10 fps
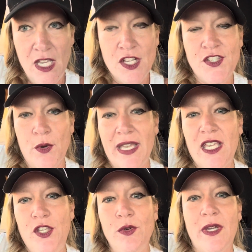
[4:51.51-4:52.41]
So
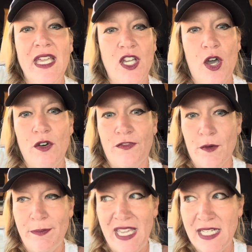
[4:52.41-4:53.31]
you can go
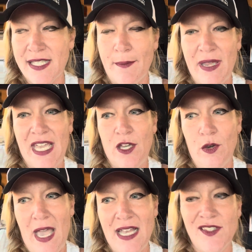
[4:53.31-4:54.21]
from being somebody who
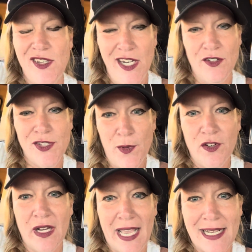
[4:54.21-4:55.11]
has,
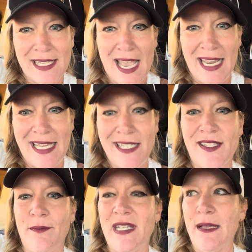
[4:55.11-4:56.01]
smoldering anxiety.
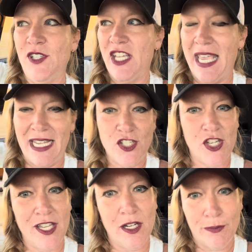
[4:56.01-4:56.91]
Sometimes you can't
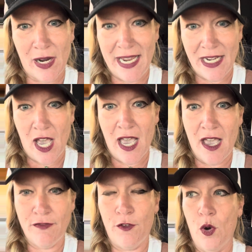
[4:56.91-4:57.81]
shut your brain
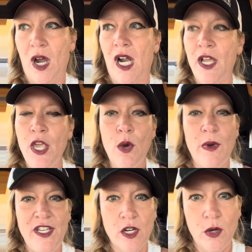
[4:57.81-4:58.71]
off, or
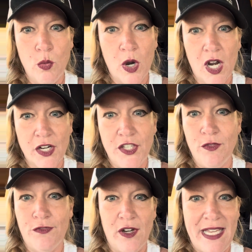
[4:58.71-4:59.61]
when you're at work, you
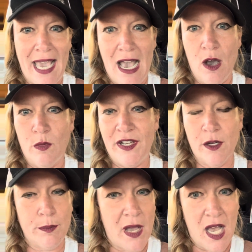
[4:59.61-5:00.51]
freak out when
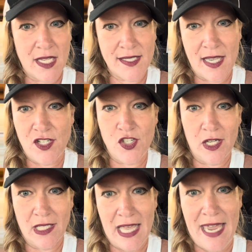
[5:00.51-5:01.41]
your boss sends you
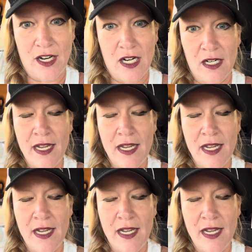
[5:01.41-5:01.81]
a letter.